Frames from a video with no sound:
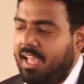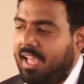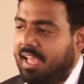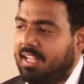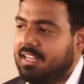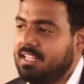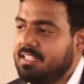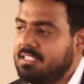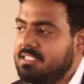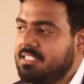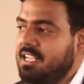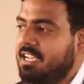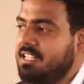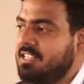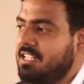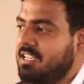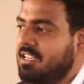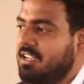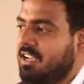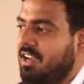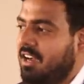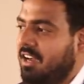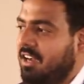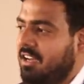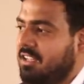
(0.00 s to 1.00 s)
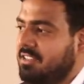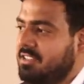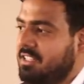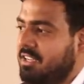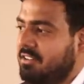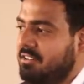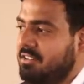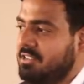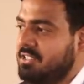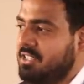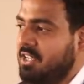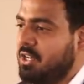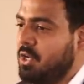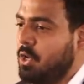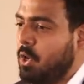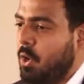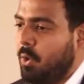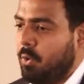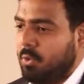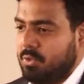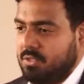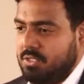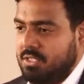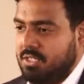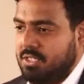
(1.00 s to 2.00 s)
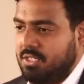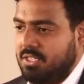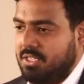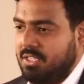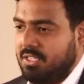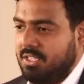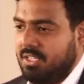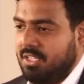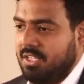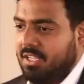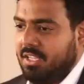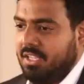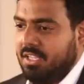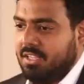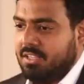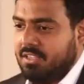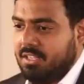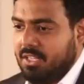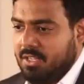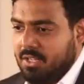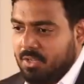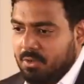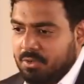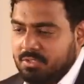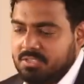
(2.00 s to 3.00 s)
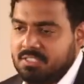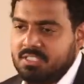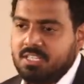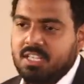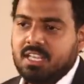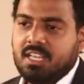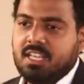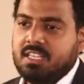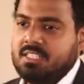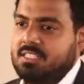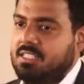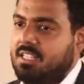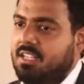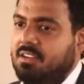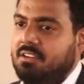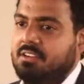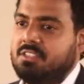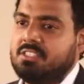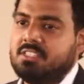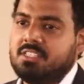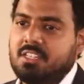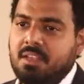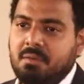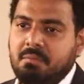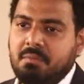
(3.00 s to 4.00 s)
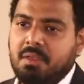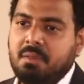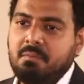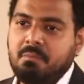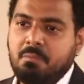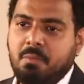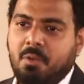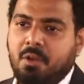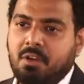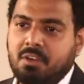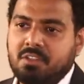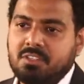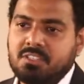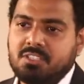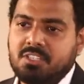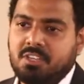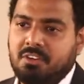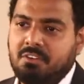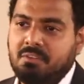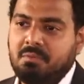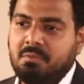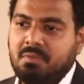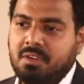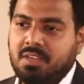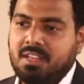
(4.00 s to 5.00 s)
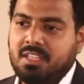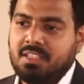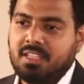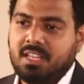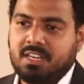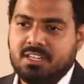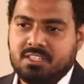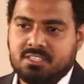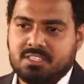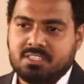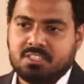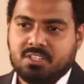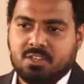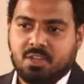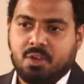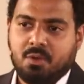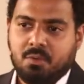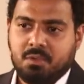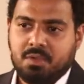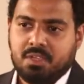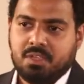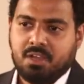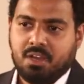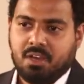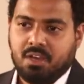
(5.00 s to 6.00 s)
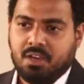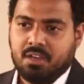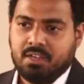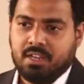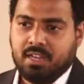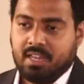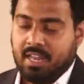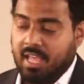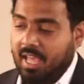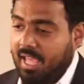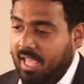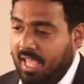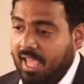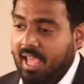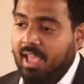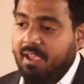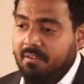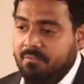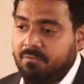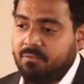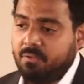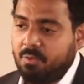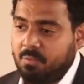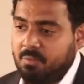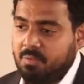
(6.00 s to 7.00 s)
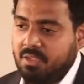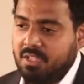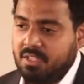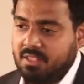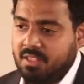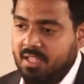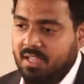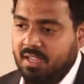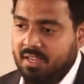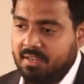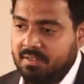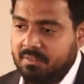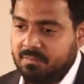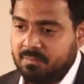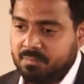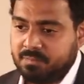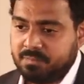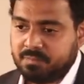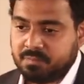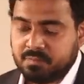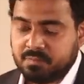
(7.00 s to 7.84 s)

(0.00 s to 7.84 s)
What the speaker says: And inside the car, there is a note. The note says, there is some important ceremony that is going on, and I have to be there.